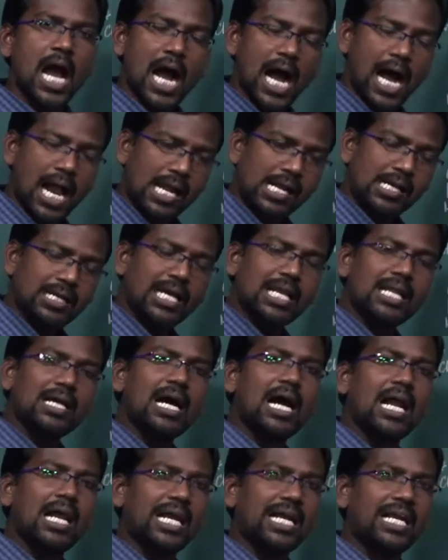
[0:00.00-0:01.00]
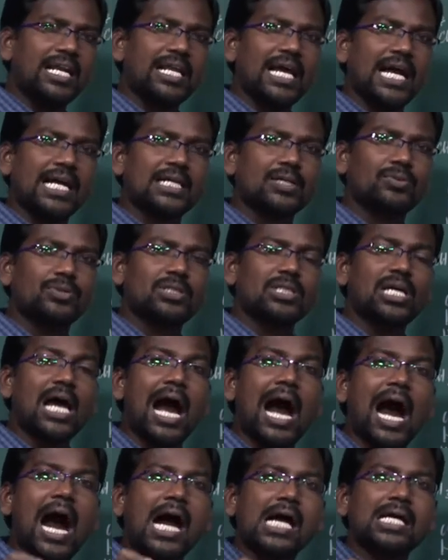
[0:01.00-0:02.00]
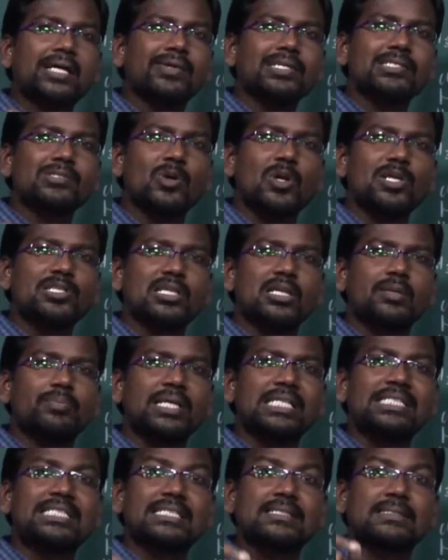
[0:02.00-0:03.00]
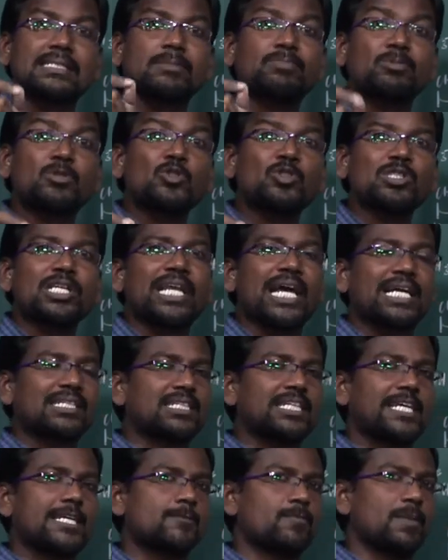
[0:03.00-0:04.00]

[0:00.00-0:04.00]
Alkyl halide react with the aqueous solution means substitution reaction takes